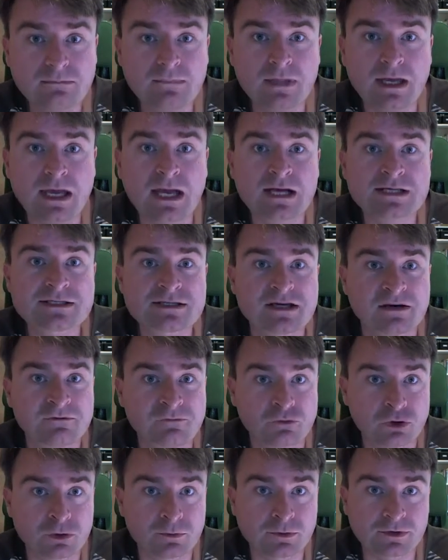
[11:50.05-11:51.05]
as the
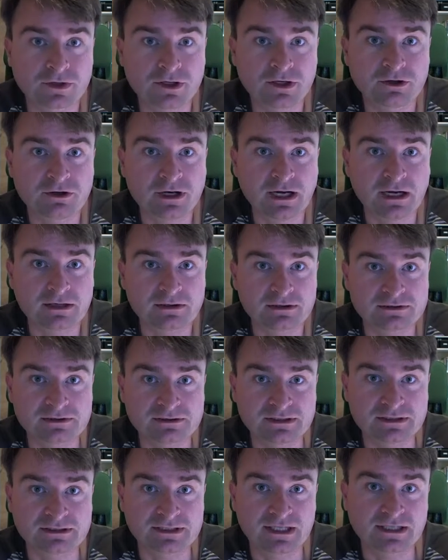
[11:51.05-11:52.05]
Affordable Care Act
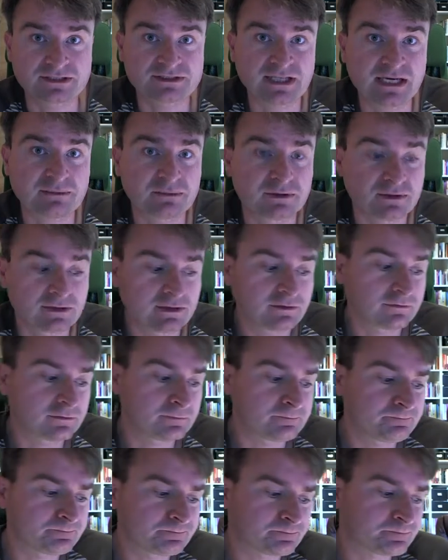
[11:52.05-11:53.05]
is an example
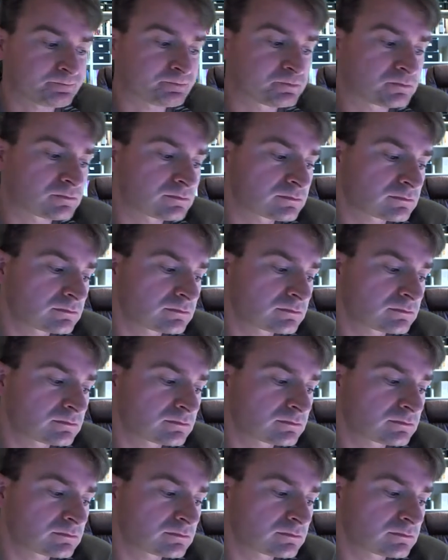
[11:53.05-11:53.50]
of.